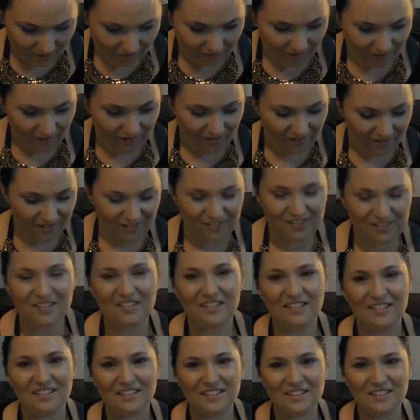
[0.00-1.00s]

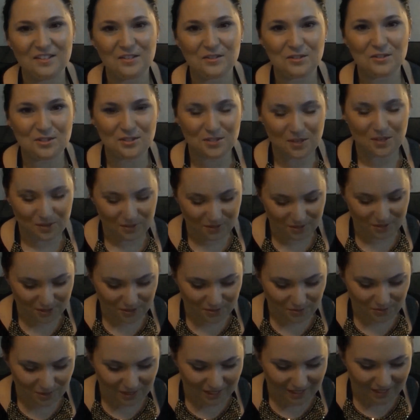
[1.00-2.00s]
Oh, you're so
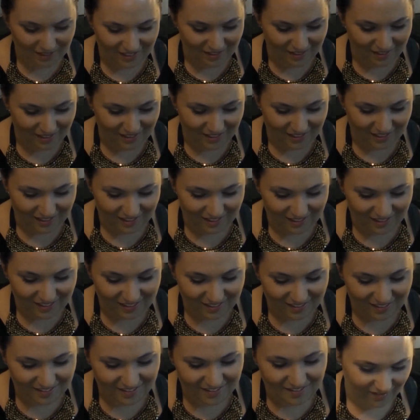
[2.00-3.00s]
sweet,
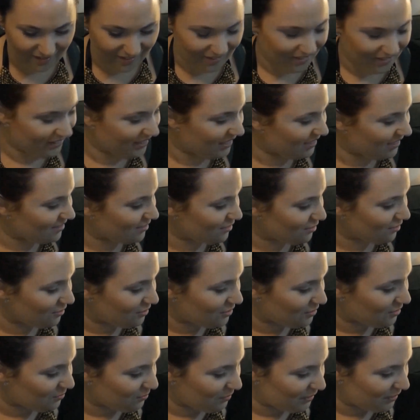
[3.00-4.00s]
Nikki. Oh, that's so
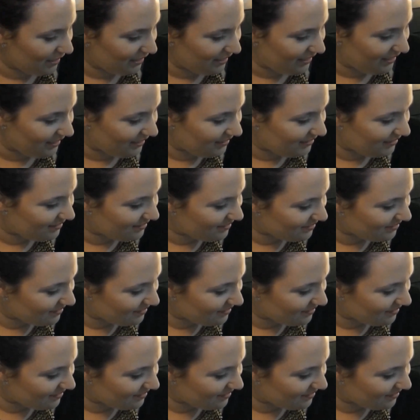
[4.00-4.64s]
sweet.